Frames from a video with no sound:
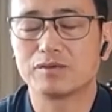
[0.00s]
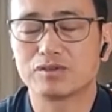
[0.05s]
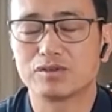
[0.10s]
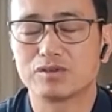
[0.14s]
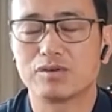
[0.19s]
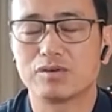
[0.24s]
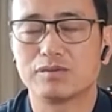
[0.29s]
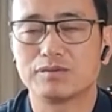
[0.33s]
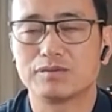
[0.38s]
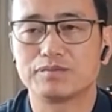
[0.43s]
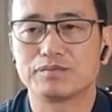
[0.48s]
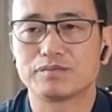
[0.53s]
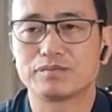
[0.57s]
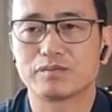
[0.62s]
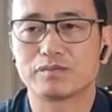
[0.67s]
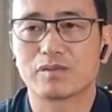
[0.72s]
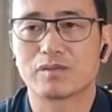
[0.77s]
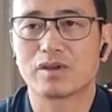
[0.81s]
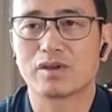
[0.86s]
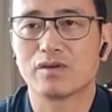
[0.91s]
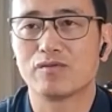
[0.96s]
So
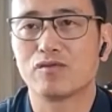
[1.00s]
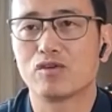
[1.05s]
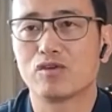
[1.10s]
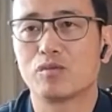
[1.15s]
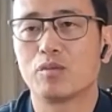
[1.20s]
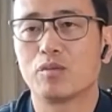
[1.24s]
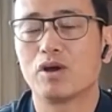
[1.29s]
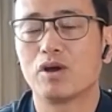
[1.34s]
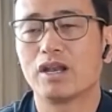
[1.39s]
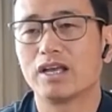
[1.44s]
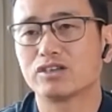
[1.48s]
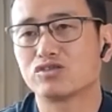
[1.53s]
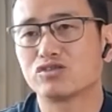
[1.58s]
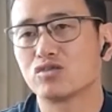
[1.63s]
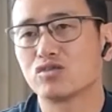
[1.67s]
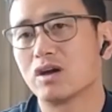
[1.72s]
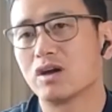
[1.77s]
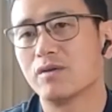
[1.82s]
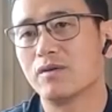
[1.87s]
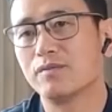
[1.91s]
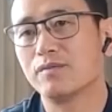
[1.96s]
football has
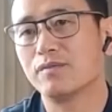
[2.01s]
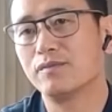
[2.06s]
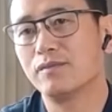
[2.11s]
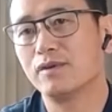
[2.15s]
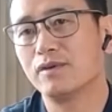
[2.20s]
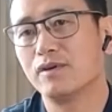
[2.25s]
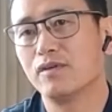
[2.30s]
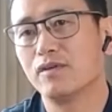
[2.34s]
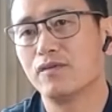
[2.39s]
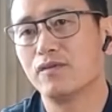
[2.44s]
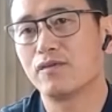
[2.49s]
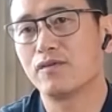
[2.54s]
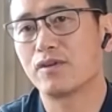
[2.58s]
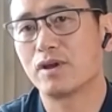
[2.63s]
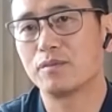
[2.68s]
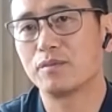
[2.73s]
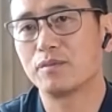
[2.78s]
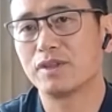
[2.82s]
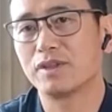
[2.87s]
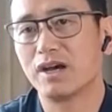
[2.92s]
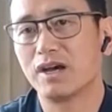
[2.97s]
to come
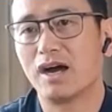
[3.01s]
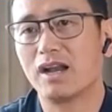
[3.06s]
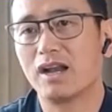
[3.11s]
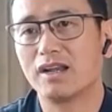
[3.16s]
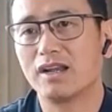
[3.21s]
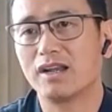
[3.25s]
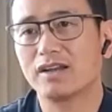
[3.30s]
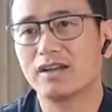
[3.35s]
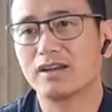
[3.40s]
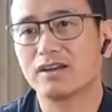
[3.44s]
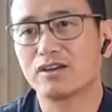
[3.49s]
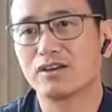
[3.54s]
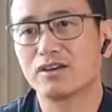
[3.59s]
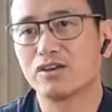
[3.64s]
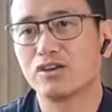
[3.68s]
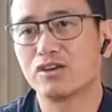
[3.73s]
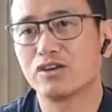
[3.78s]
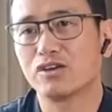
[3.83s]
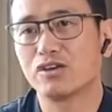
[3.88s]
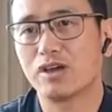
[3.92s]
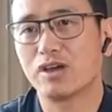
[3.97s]
from the heart.
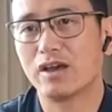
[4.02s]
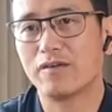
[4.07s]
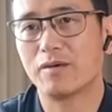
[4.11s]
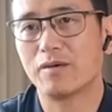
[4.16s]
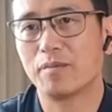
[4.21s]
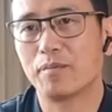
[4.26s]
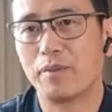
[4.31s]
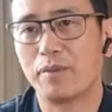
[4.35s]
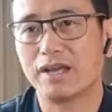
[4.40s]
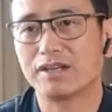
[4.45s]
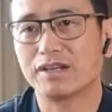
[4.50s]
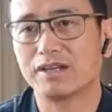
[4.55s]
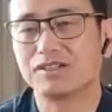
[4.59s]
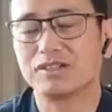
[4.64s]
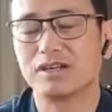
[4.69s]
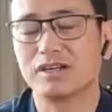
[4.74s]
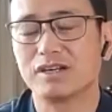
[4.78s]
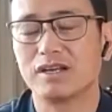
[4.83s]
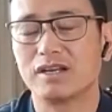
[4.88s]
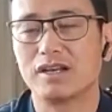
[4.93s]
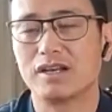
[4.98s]
You need to have a
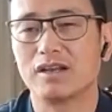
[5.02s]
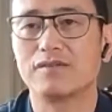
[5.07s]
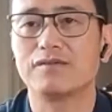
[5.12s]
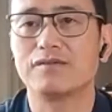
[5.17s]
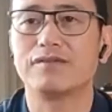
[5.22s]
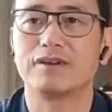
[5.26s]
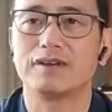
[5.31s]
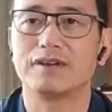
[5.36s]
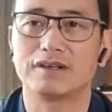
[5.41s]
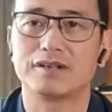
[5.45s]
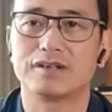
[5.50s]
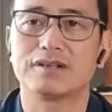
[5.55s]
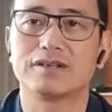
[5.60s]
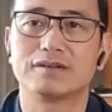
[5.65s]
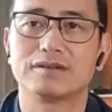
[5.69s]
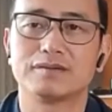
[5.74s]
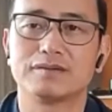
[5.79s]
passion and love for it.